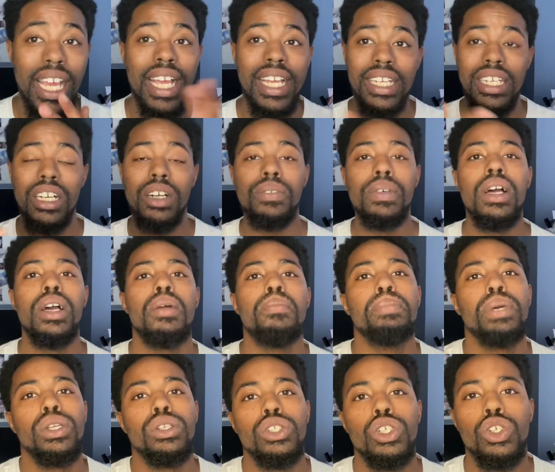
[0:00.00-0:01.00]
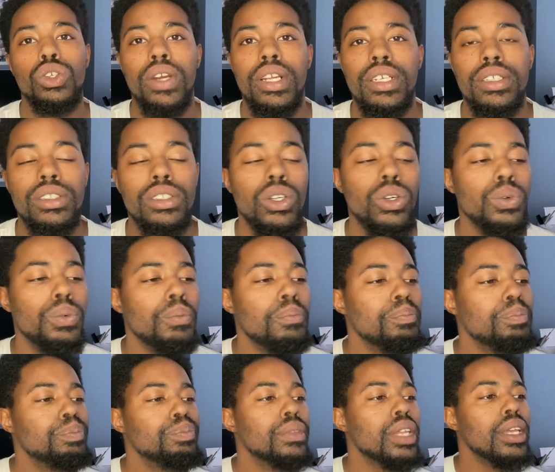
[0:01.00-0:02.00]
can help build your credit. So,
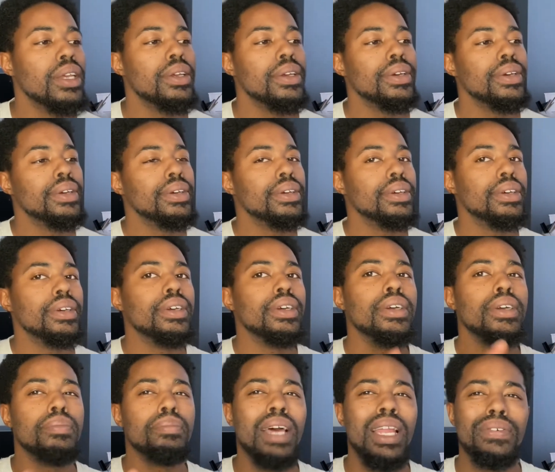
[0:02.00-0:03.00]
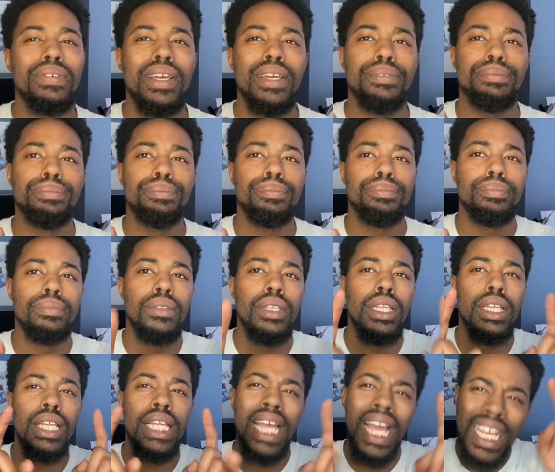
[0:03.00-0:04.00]
matter of fact,
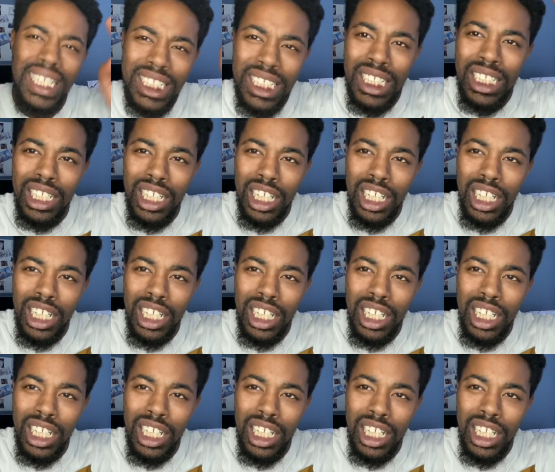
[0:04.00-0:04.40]
actually,